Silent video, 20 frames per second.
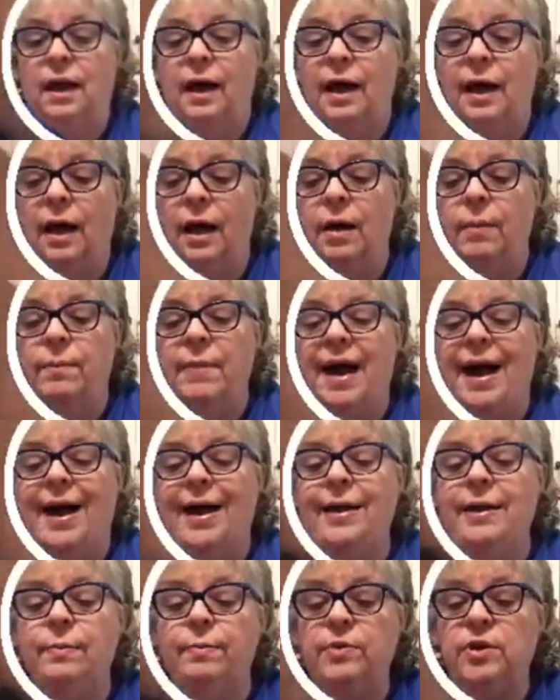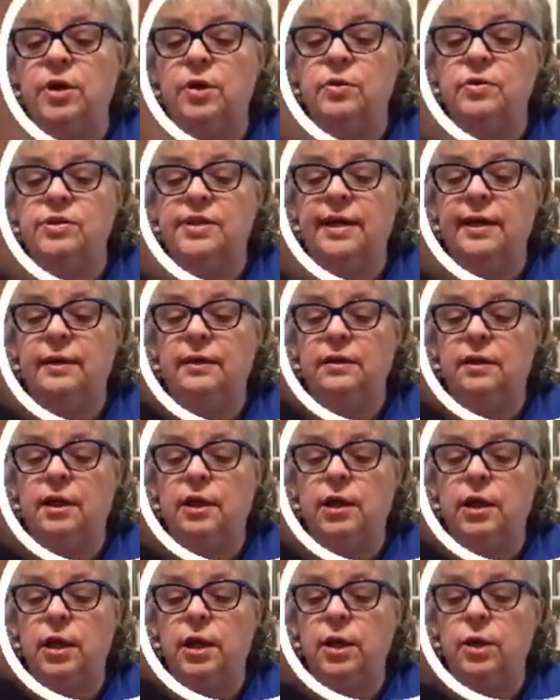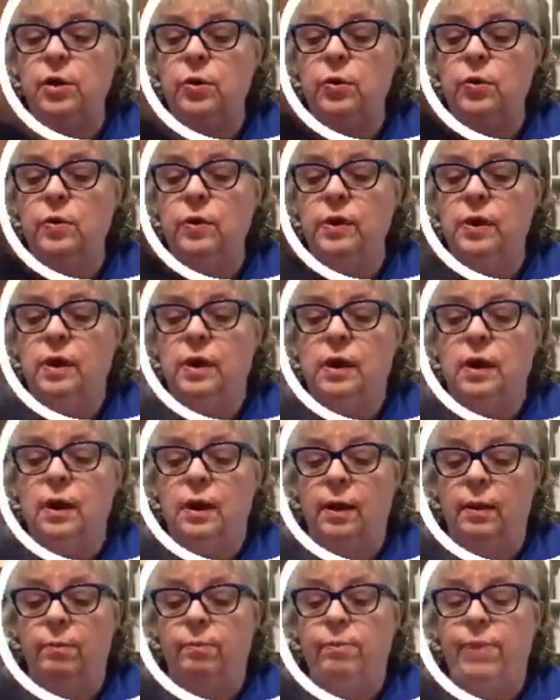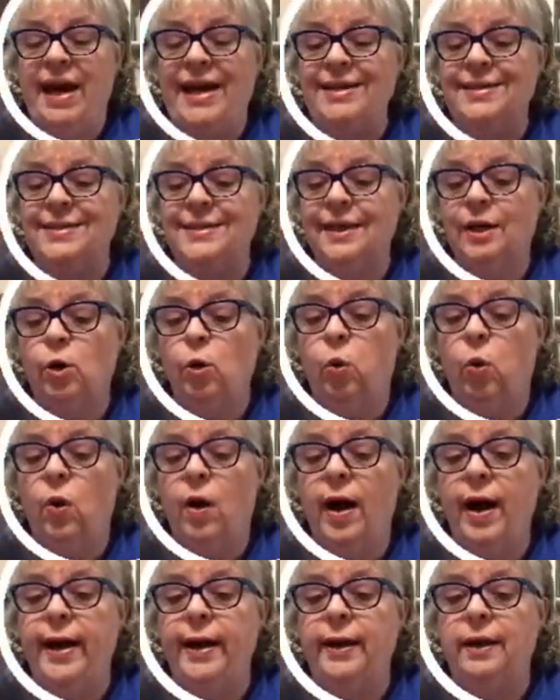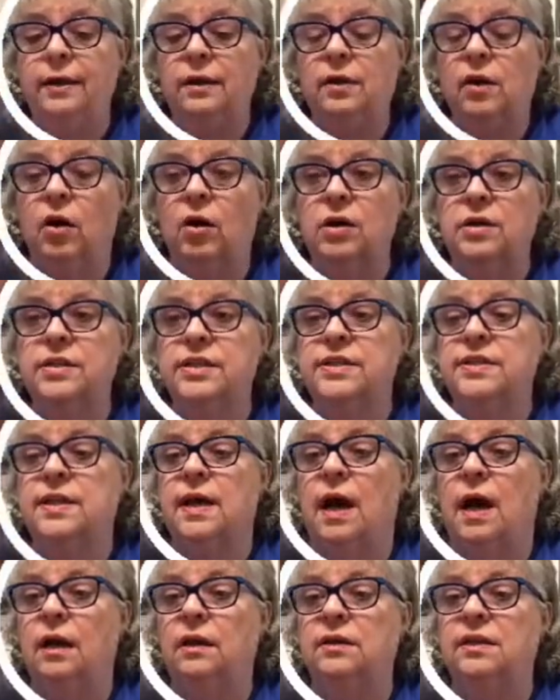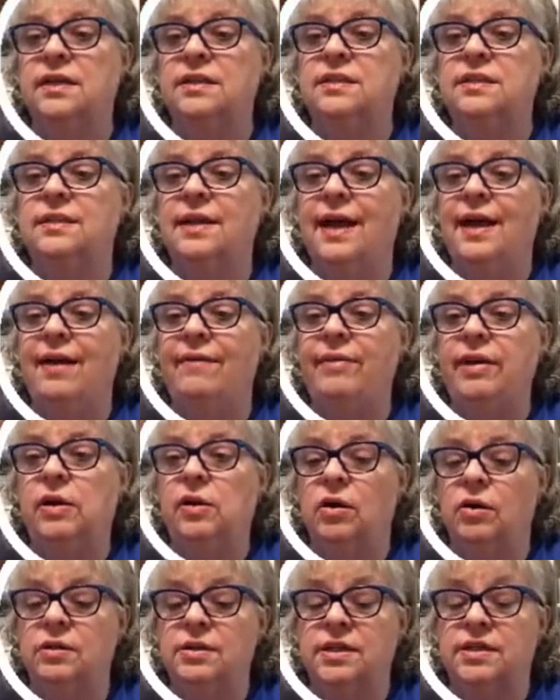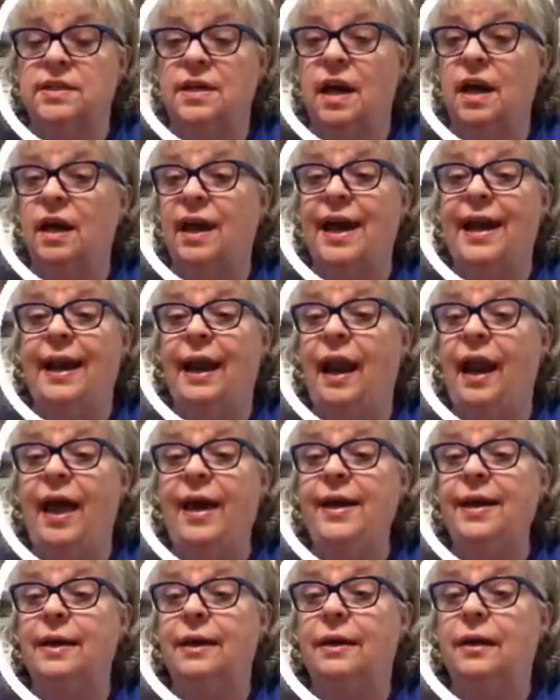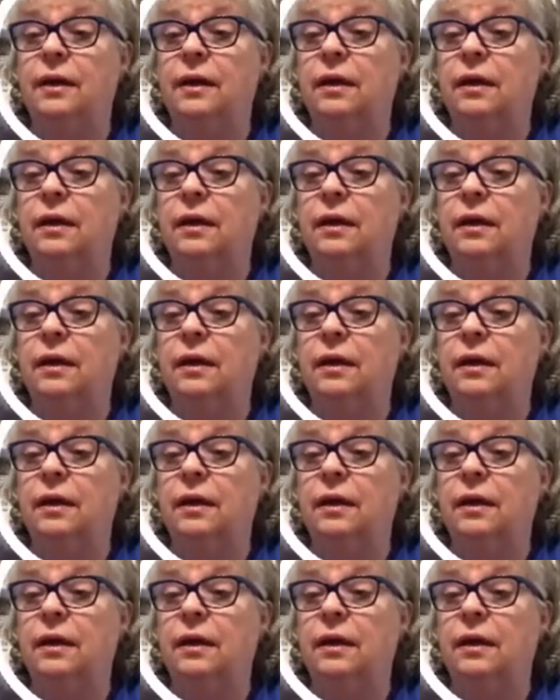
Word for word: I am using the new basic white cardstock. This is the heavy cardstock, and I like it.